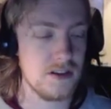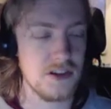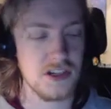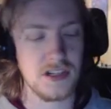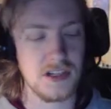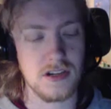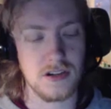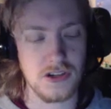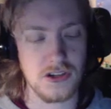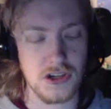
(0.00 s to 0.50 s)
And
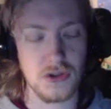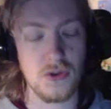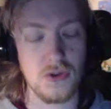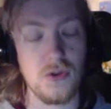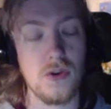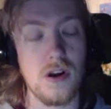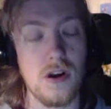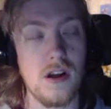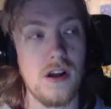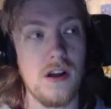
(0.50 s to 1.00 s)
she's done
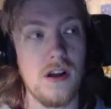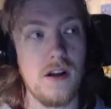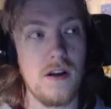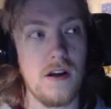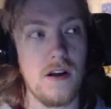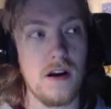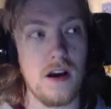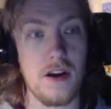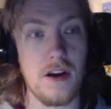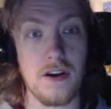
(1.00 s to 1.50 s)
two
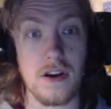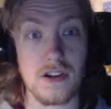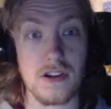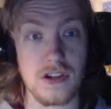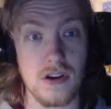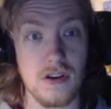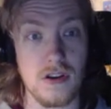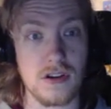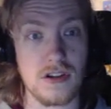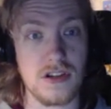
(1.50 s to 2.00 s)

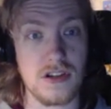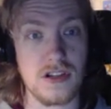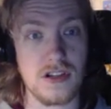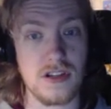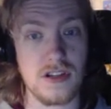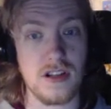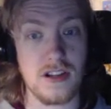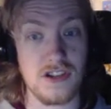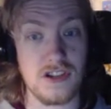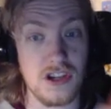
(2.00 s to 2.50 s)

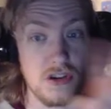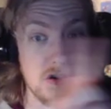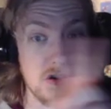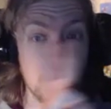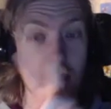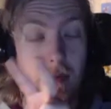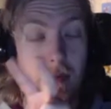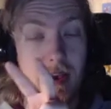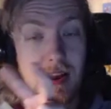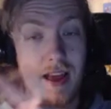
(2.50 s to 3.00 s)
Nuzlocks that she
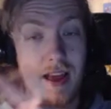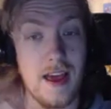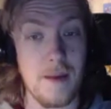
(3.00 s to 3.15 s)
also made